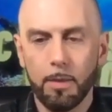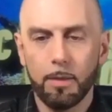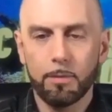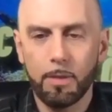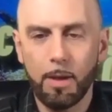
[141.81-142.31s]

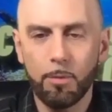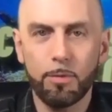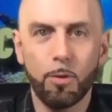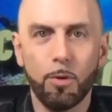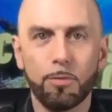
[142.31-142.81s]
So now we
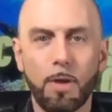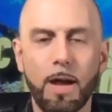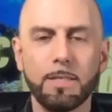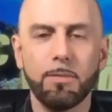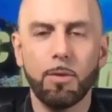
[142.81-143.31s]
see all
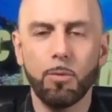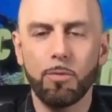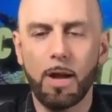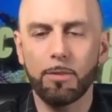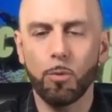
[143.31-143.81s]
sides of it. We've
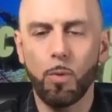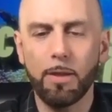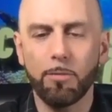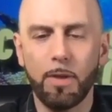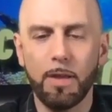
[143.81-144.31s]
got the
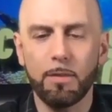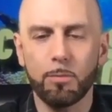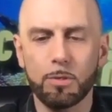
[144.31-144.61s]
white face,